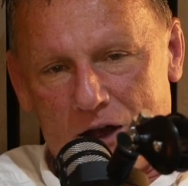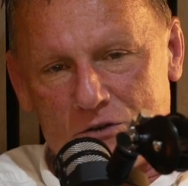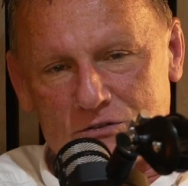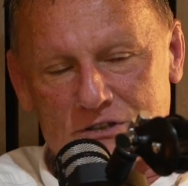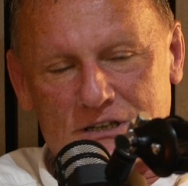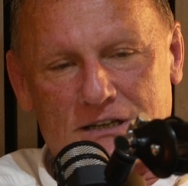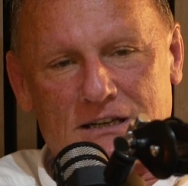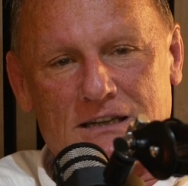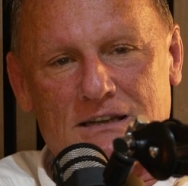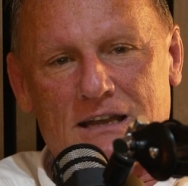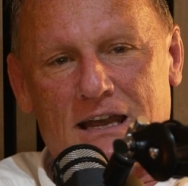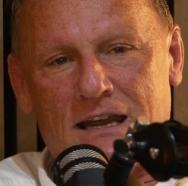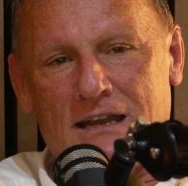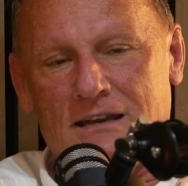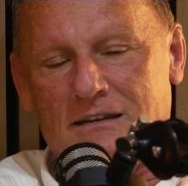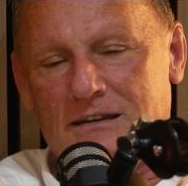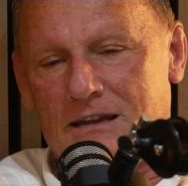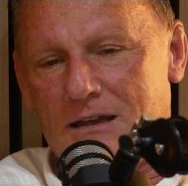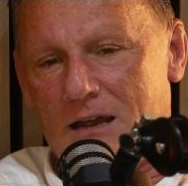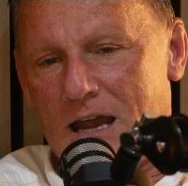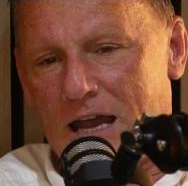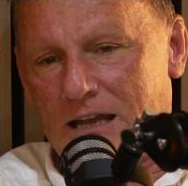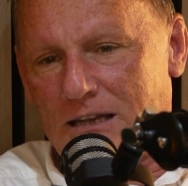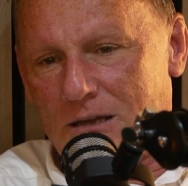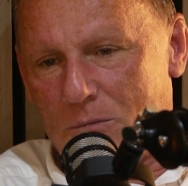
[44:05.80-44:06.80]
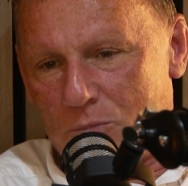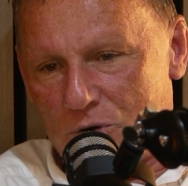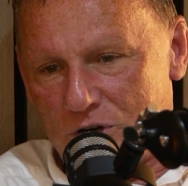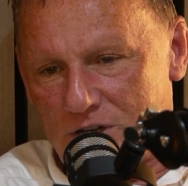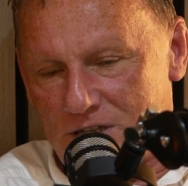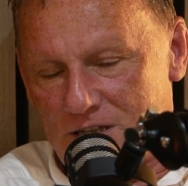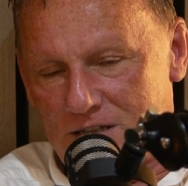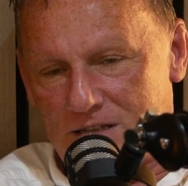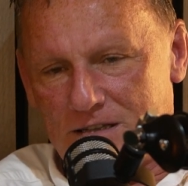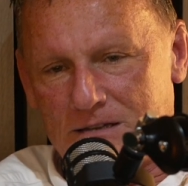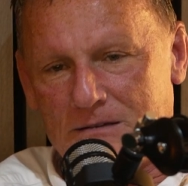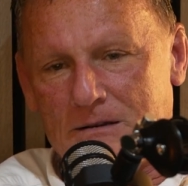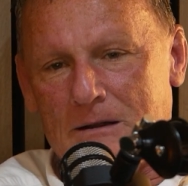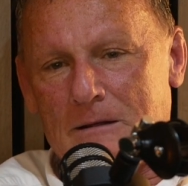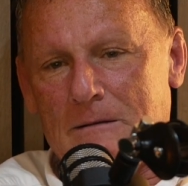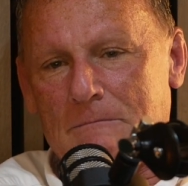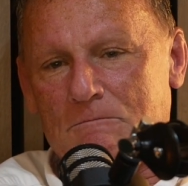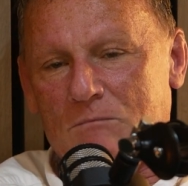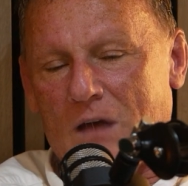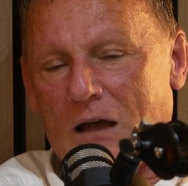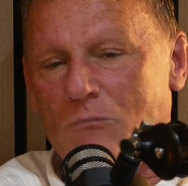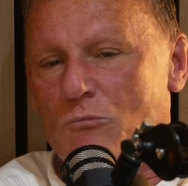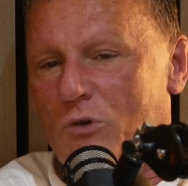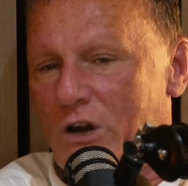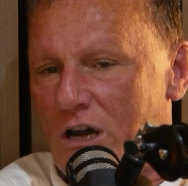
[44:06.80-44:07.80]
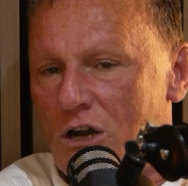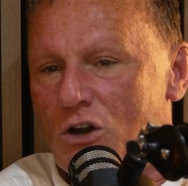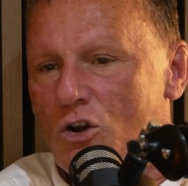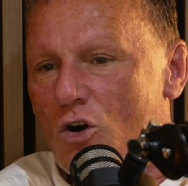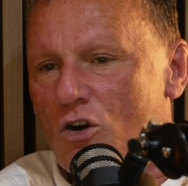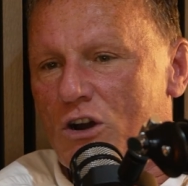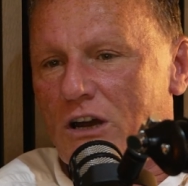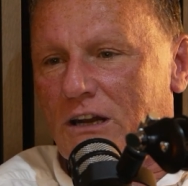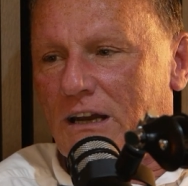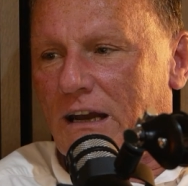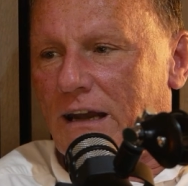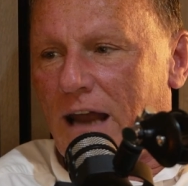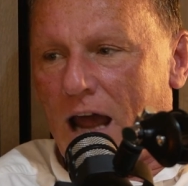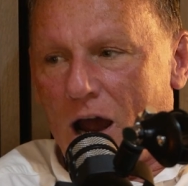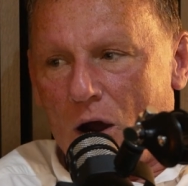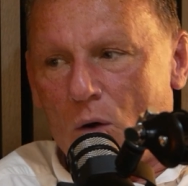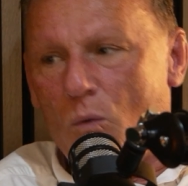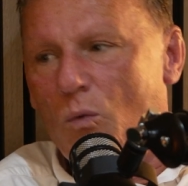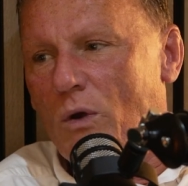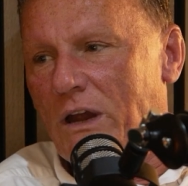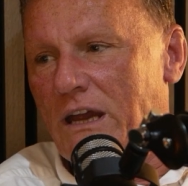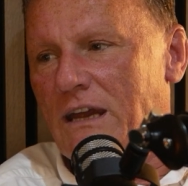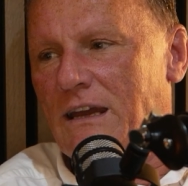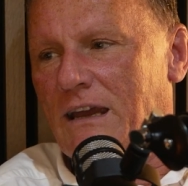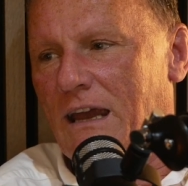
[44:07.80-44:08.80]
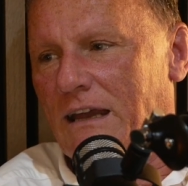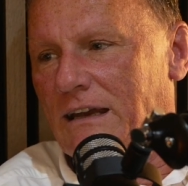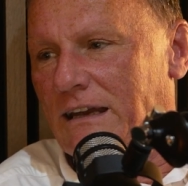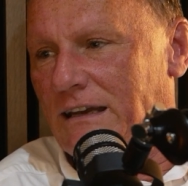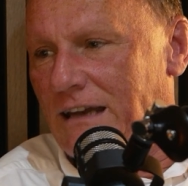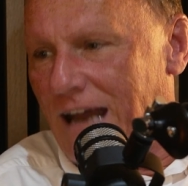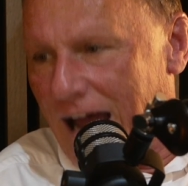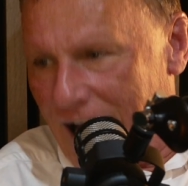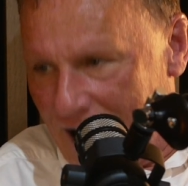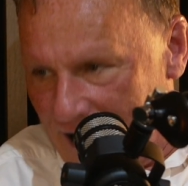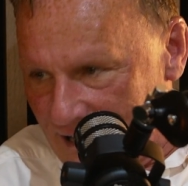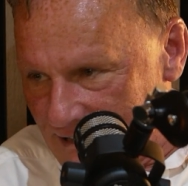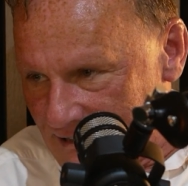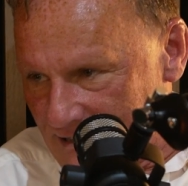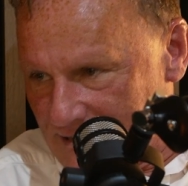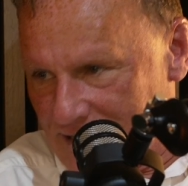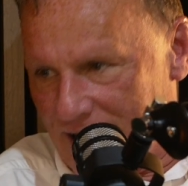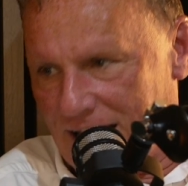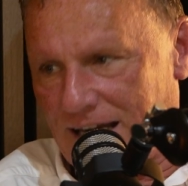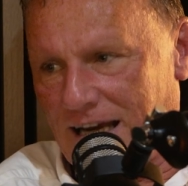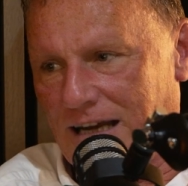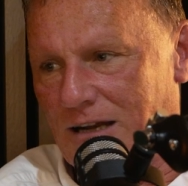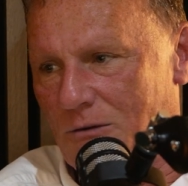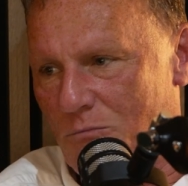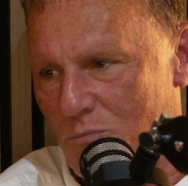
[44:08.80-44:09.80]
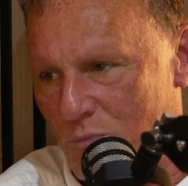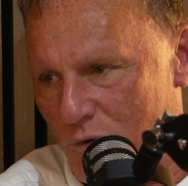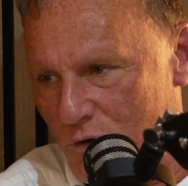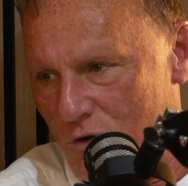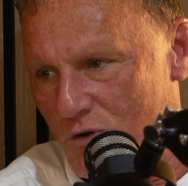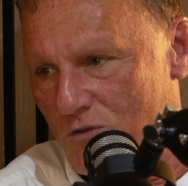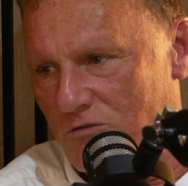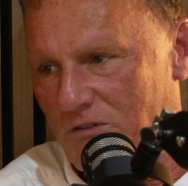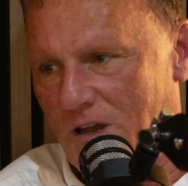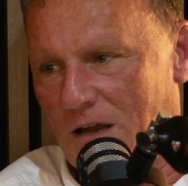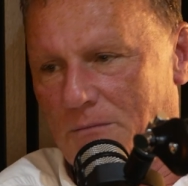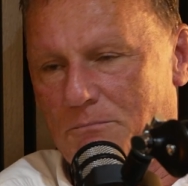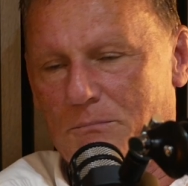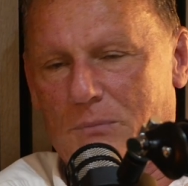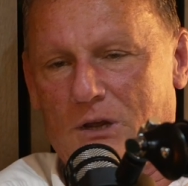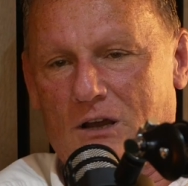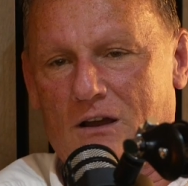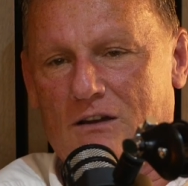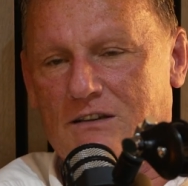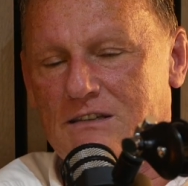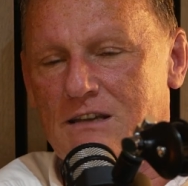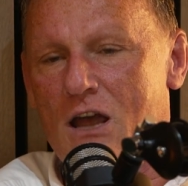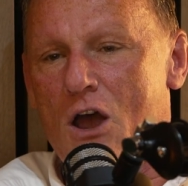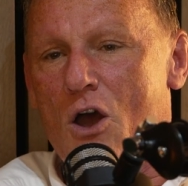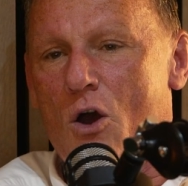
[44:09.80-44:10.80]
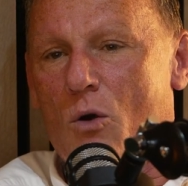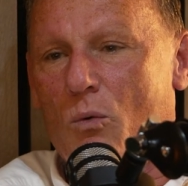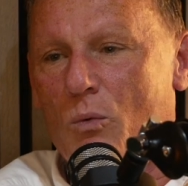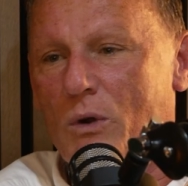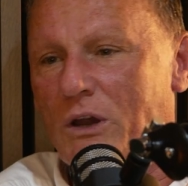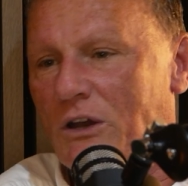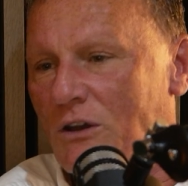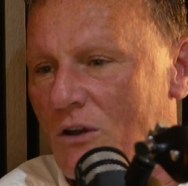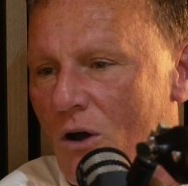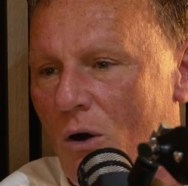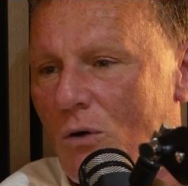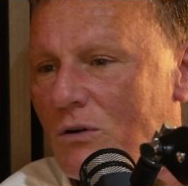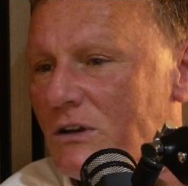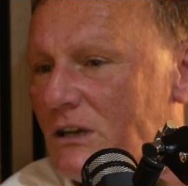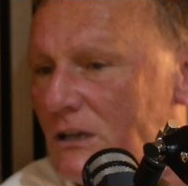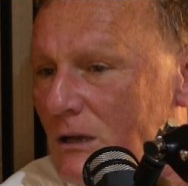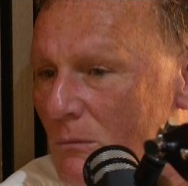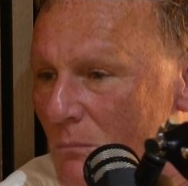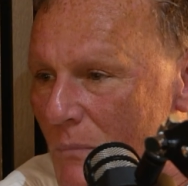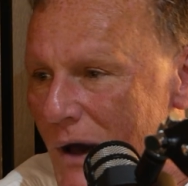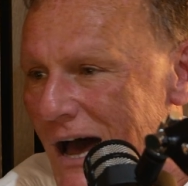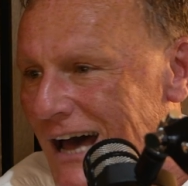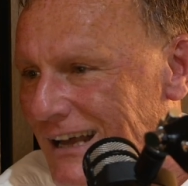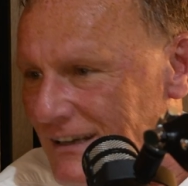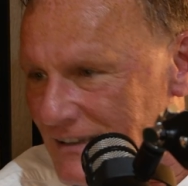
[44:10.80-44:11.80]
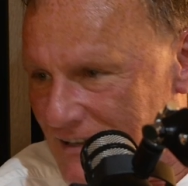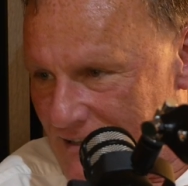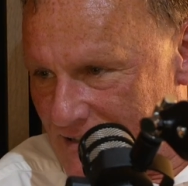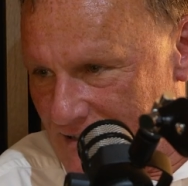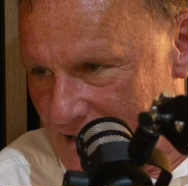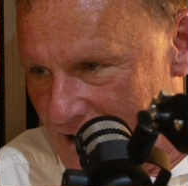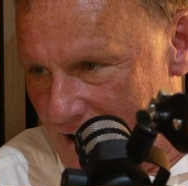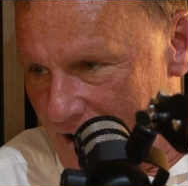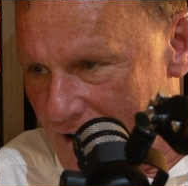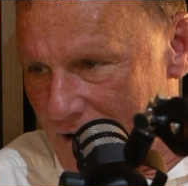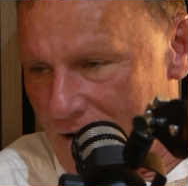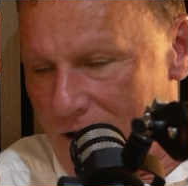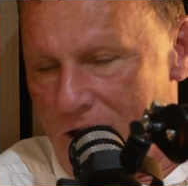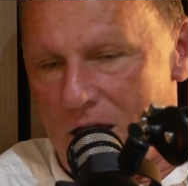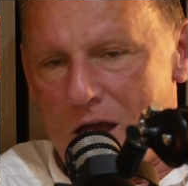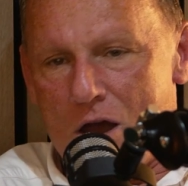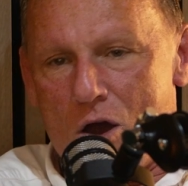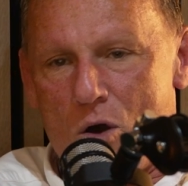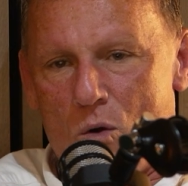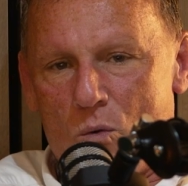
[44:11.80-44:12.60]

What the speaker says: counselling in the prisons, and we're looking at how we can enhance that and improve that, because we know the demand is there.